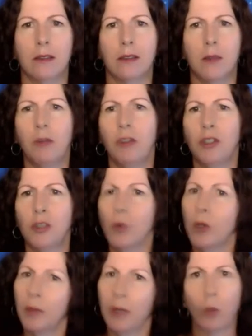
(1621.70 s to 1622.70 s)
Some of you just
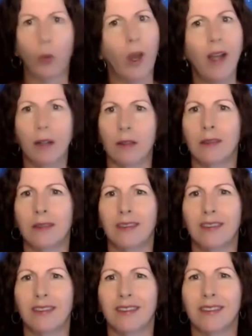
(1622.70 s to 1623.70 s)
want to be well.
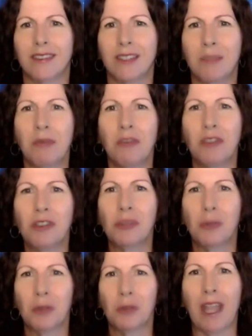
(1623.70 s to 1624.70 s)
Some of you just
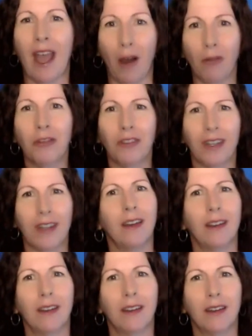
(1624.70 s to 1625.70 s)
want to be healthy,
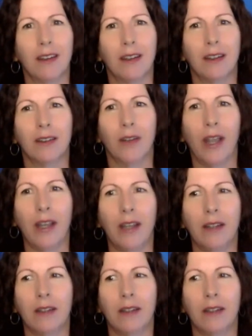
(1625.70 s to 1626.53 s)
right?